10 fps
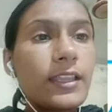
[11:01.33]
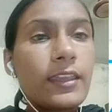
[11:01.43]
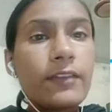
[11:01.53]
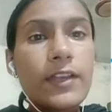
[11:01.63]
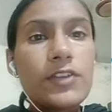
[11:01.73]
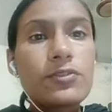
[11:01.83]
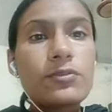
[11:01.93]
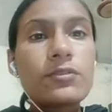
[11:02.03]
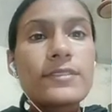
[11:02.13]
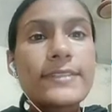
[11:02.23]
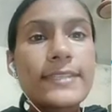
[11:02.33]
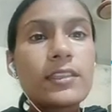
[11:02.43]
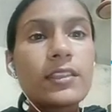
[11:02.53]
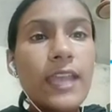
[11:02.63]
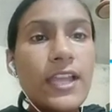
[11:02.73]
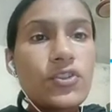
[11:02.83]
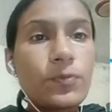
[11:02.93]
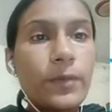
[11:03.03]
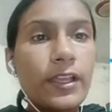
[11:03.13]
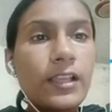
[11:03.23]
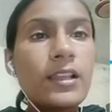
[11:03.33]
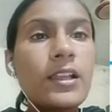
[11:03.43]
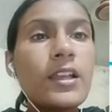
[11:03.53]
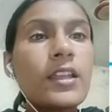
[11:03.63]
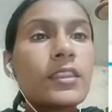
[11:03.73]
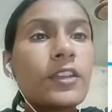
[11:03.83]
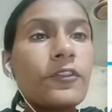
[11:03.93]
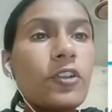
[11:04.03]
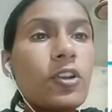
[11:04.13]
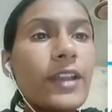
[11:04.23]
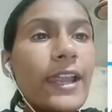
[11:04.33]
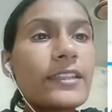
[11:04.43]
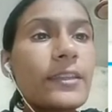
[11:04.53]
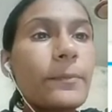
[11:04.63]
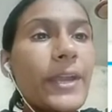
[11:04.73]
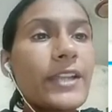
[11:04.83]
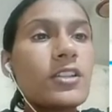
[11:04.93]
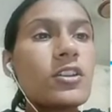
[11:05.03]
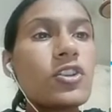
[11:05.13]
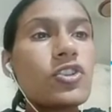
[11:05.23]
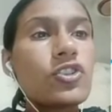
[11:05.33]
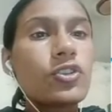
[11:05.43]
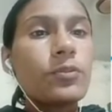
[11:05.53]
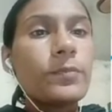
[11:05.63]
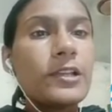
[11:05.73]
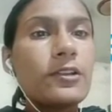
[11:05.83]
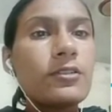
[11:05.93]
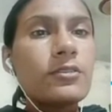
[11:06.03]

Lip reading: they went to see the Taj Mahal. The floor had the pattern shown below.